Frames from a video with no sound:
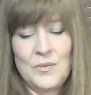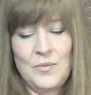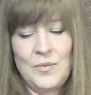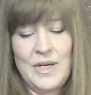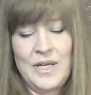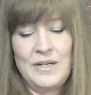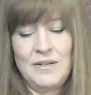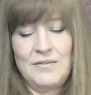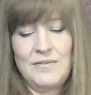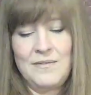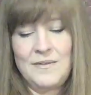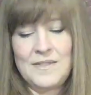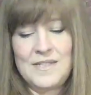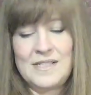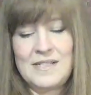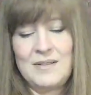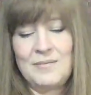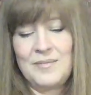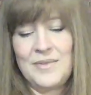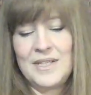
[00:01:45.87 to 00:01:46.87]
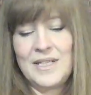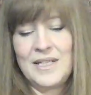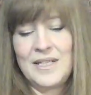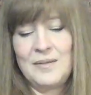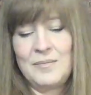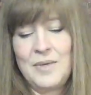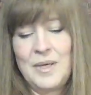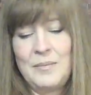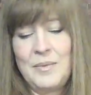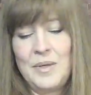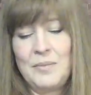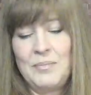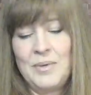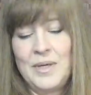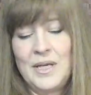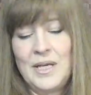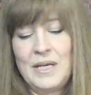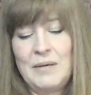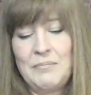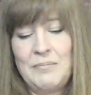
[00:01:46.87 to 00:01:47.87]
wait for something, maybe
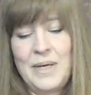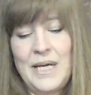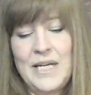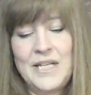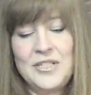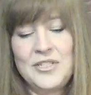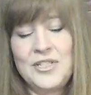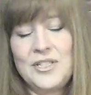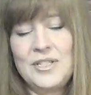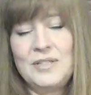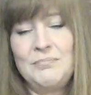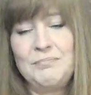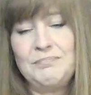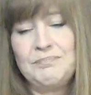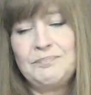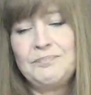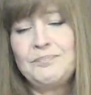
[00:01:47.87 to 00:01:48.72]
being impatient.